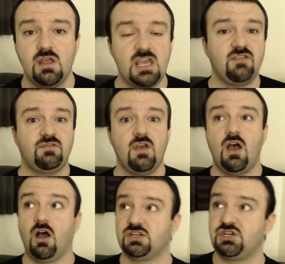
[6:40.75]
If
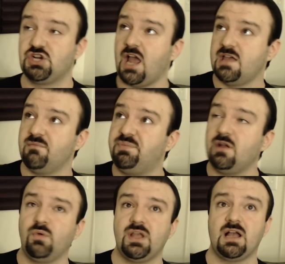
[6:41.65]
a giant
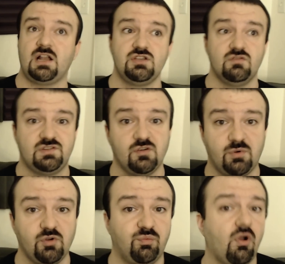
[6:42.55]
bigwig on YouTube
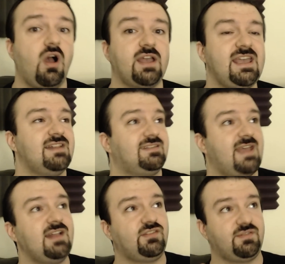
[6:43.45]
who brought in
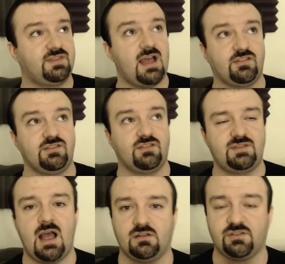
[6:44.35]
tens of thousands of
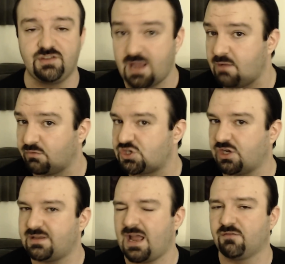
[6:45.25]
dollars a day was
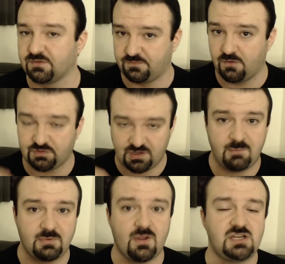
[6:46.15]
shut down for false
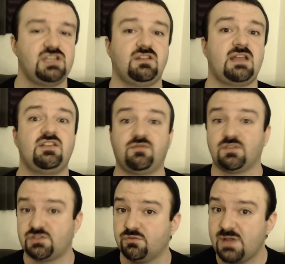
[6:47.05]
copyright shit like this for
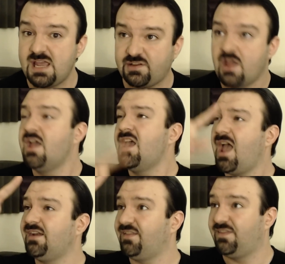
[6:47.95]
two weeks,
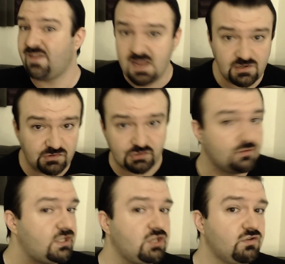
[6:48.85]
and they
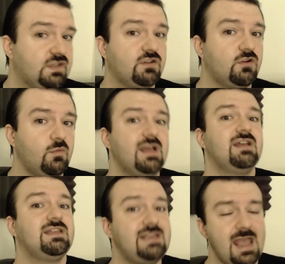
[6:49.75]
sued YouTube,
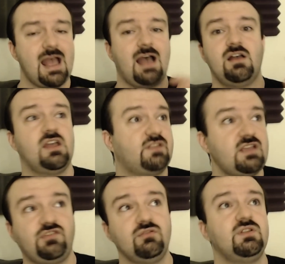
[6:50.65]
yeah, if they
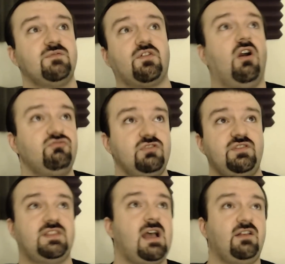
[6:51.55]
sued them for hundreds
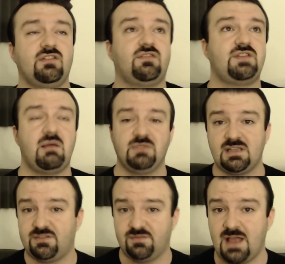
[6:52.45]
of thousands, if not
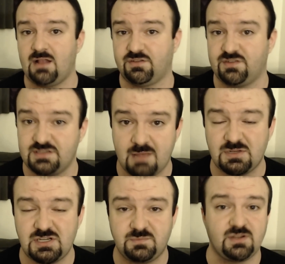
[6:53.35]
millions of dollars in
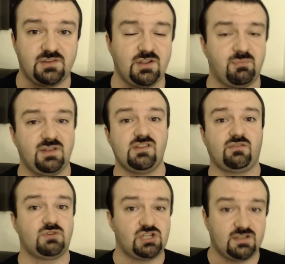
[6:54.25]
damages because their business
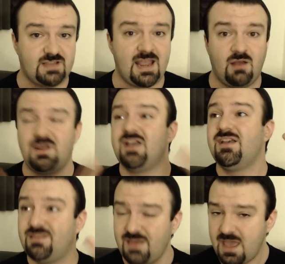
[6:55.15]
was shut down,
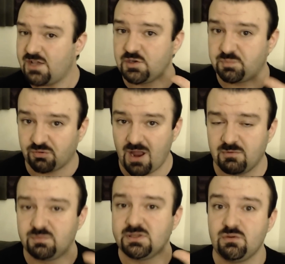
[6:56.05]
they could
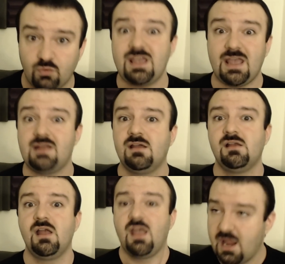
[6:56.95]
probably win
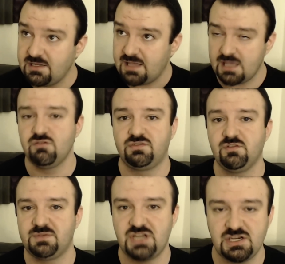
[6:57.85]
and get
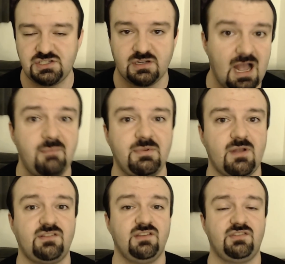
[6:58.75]
YouTube to change their
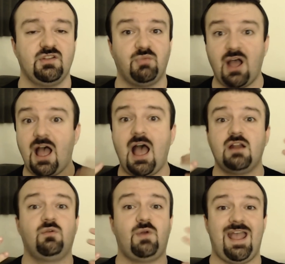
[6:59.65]
copyright system. But I
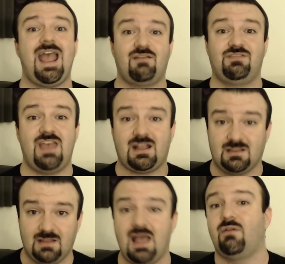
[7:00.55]
don't have that
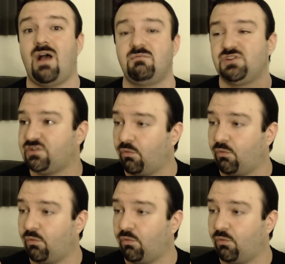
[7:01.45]
clout. I'm just a